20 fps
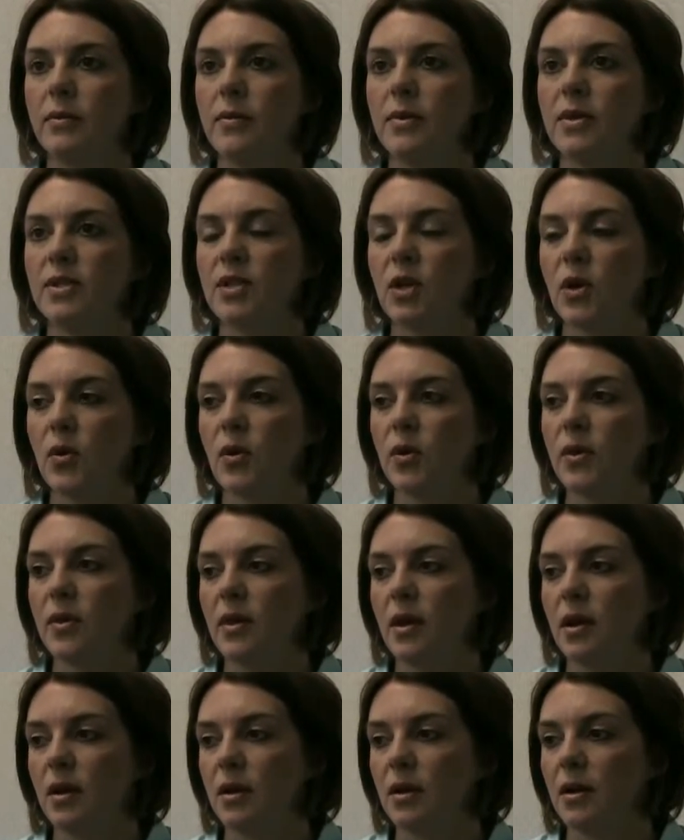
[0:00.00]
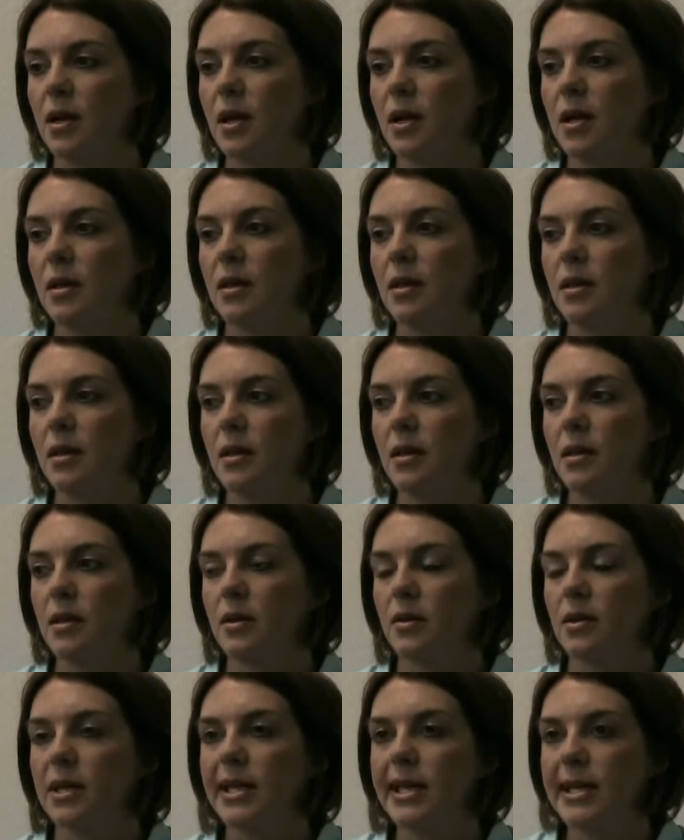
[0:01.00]
So their
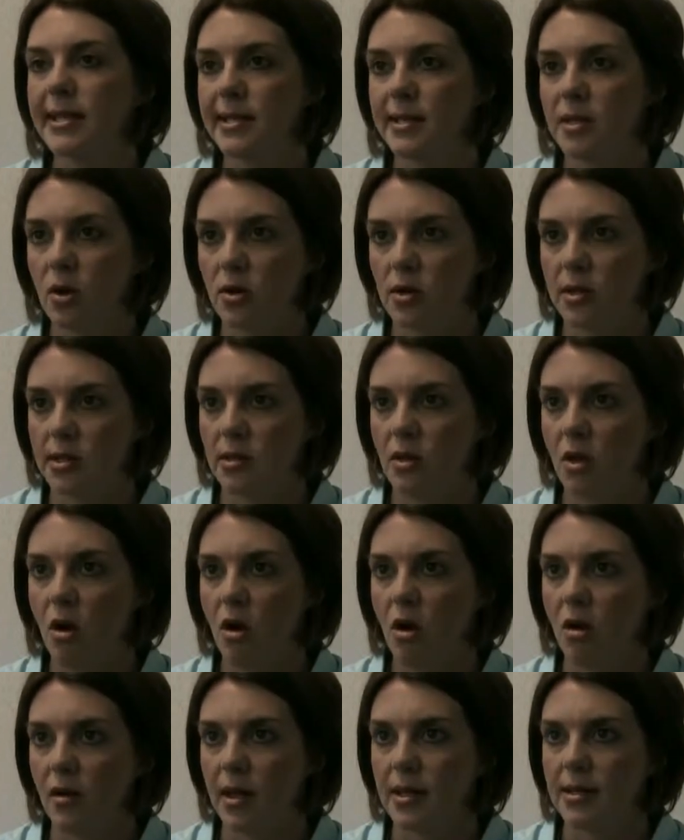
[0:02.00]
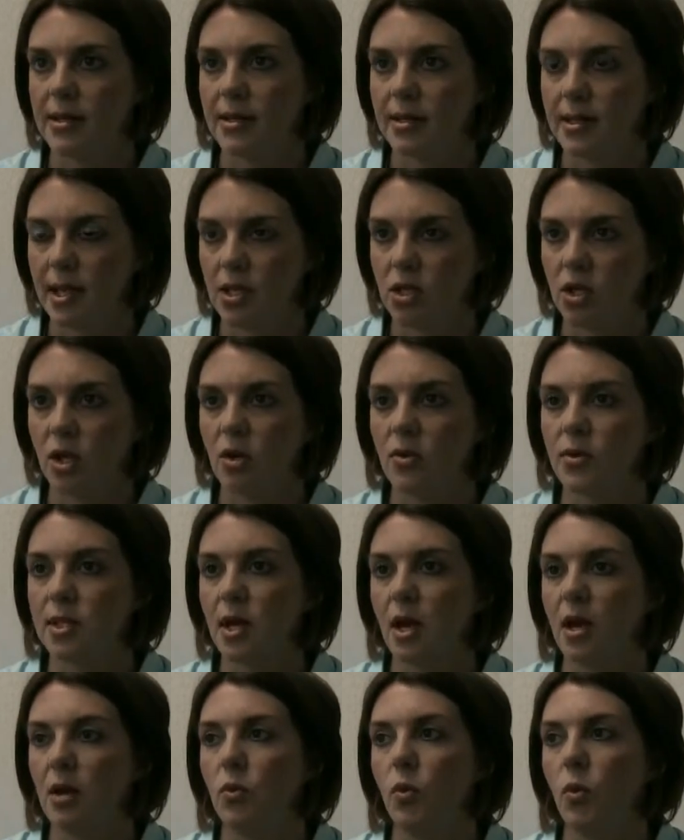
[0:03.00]
lists aren't as long as the session goes
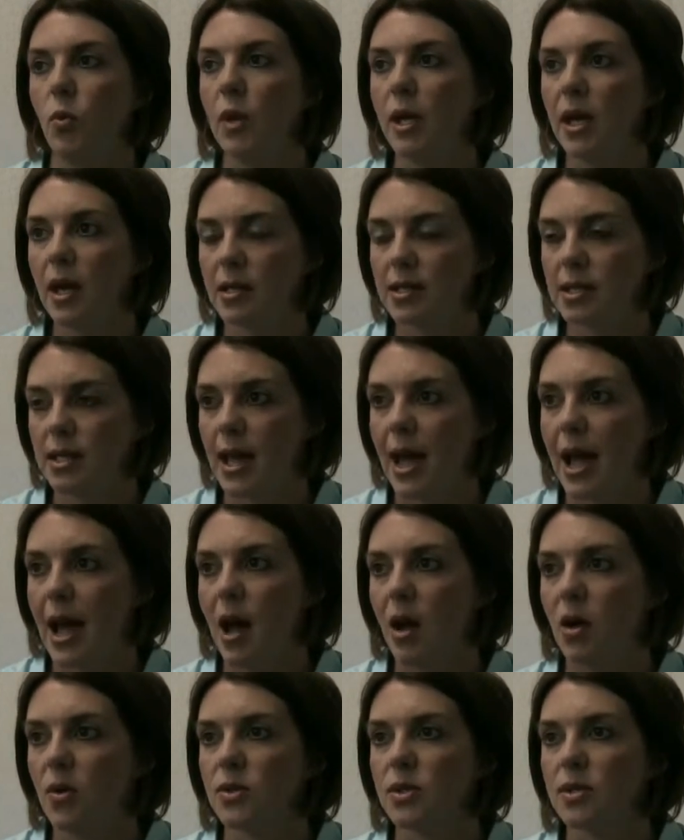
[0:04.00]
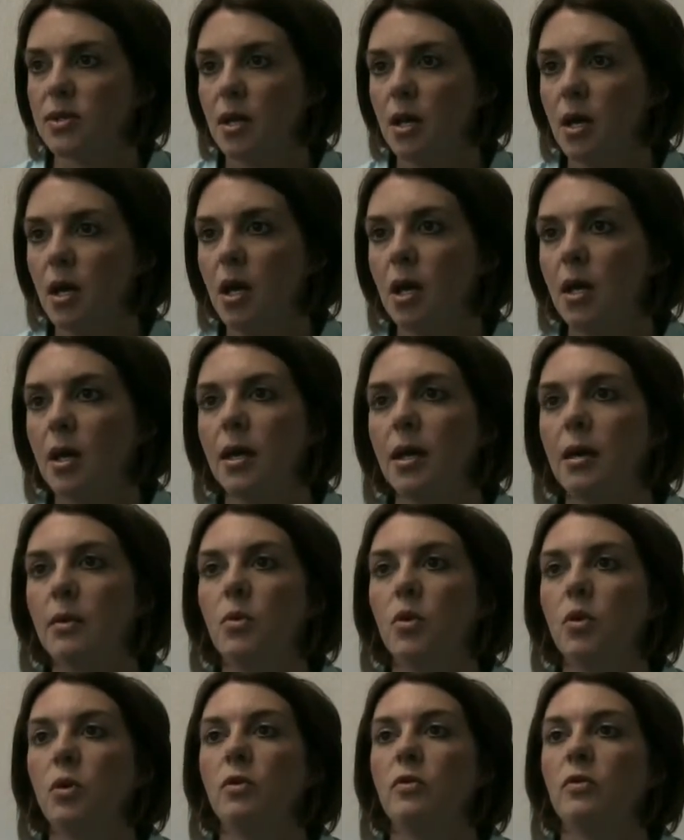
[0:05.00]
on. When we got to the House, it
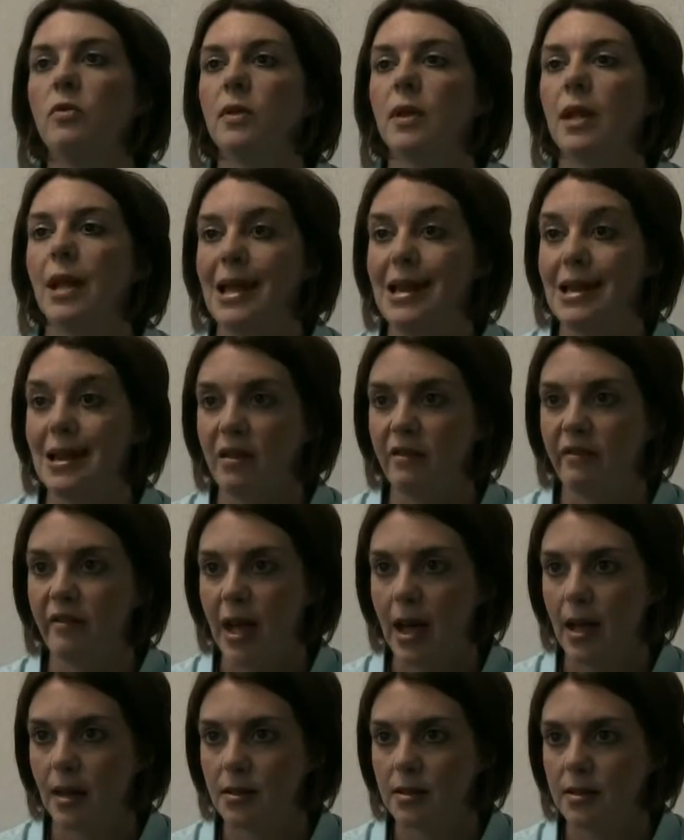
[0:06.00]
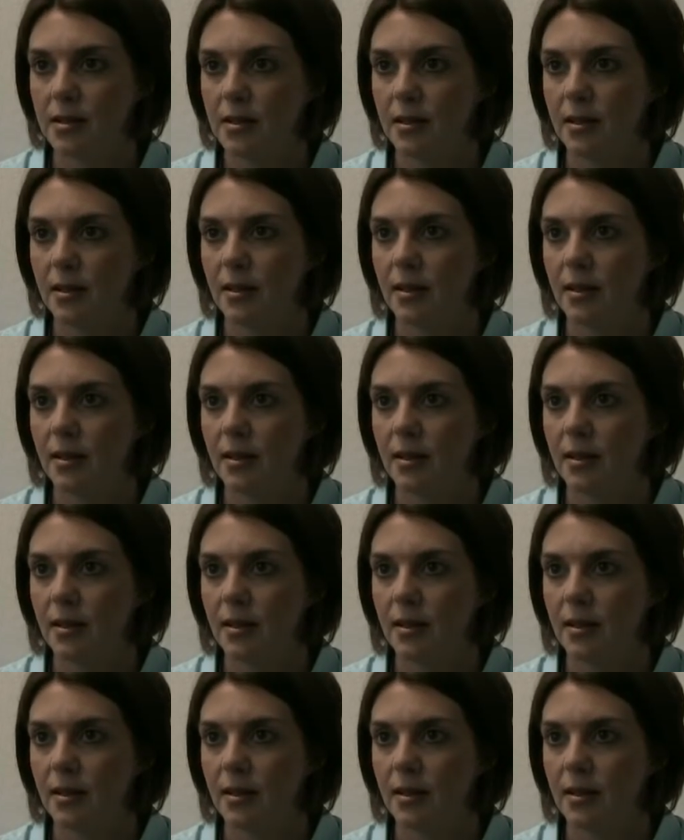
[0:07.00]
moved lightning fast.